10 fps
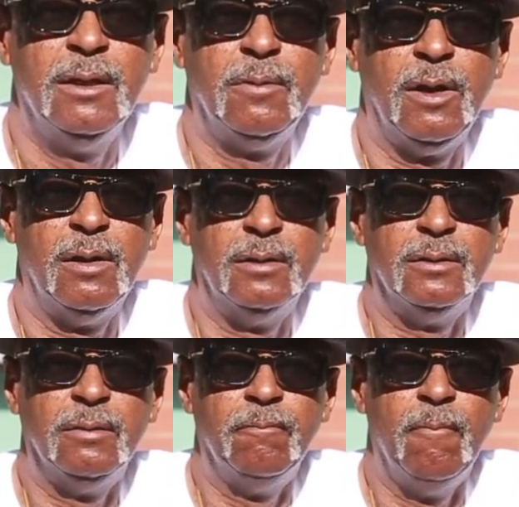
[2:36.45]
But
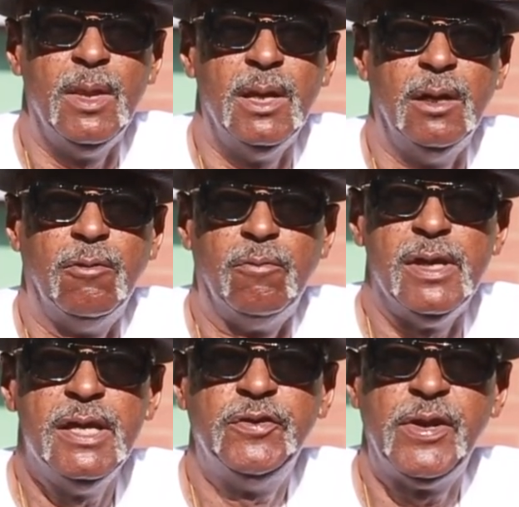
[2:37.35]
uh,
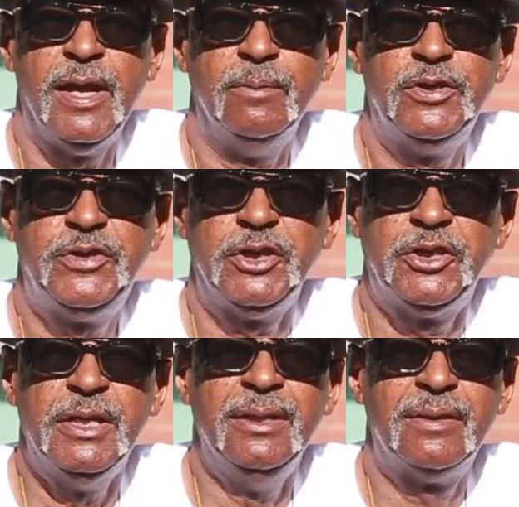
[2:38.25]
Eastham is
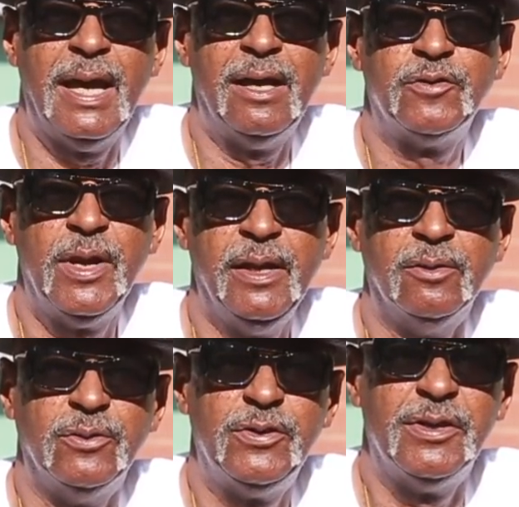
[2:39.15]
sixteen thousand
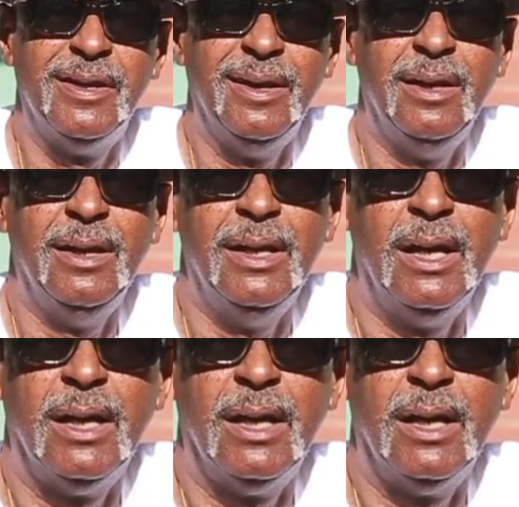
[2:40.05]
acres. Right.